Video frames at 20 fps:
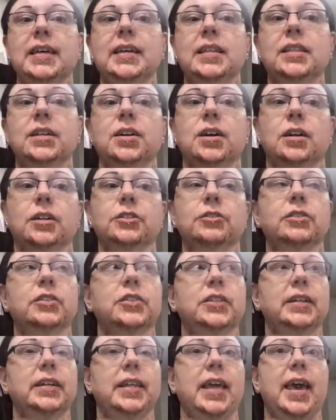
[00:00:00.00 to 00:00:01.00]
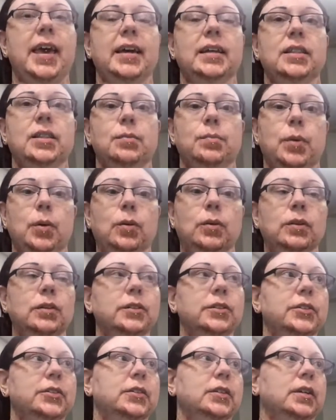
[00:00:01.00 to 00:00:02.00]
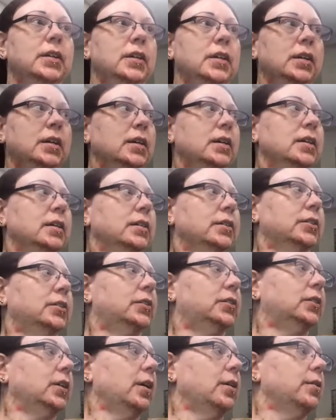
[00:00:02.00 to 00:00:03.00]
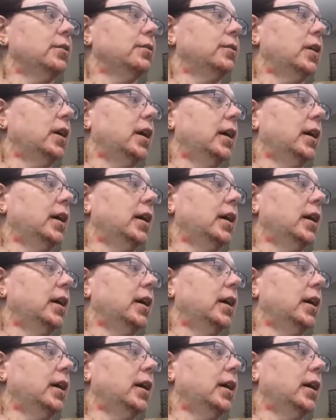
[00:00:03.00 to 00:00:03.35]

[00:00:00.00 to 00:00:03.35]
in the cauldrons and the bowls. So,